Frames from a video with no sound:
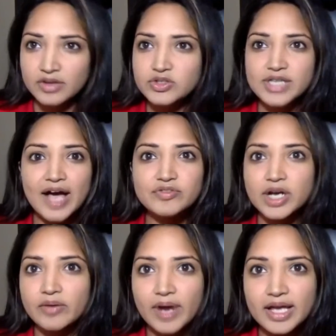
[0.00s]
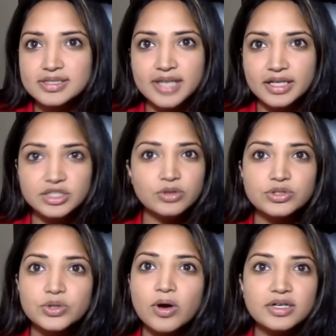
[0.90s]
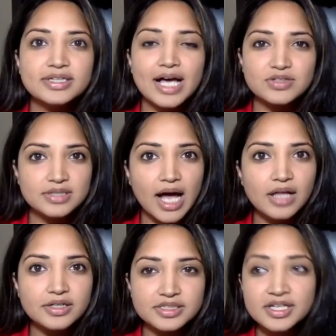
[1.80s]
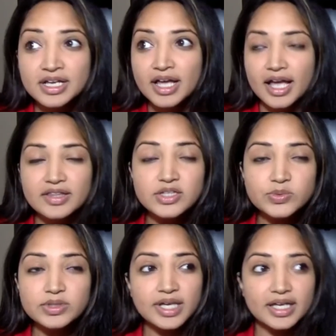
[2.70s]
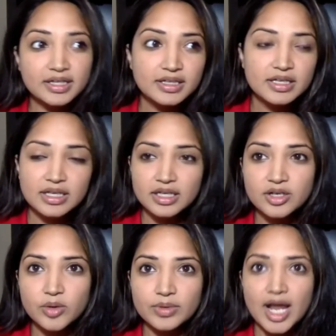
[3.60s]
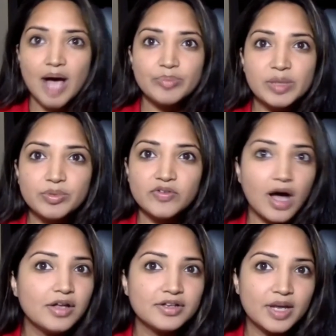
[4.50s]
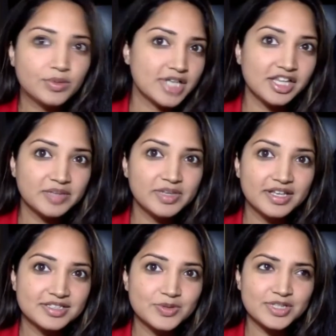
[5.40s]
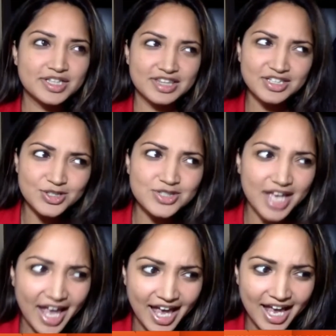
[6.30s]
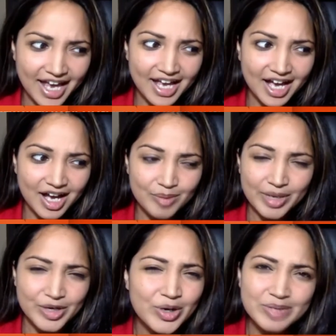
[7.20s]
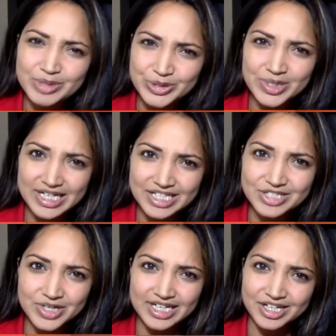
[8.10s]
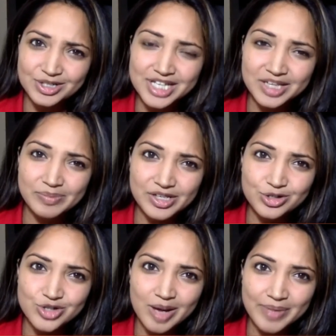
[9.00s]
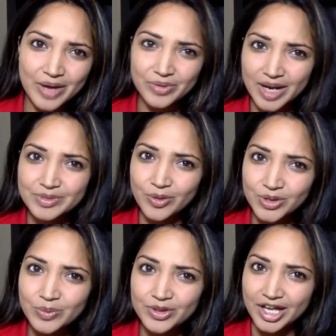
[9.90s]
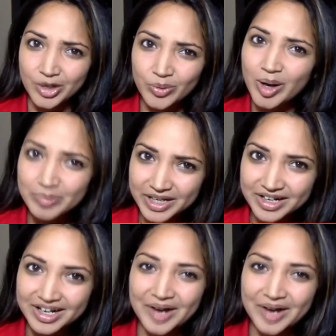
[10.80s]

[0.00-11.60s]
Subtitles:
This is after I raised like $200,000. And these were like, not people of color that were telling me this. I was like, this is a minority majority district and you're telling me to drop out when I'm the only one that grew up here.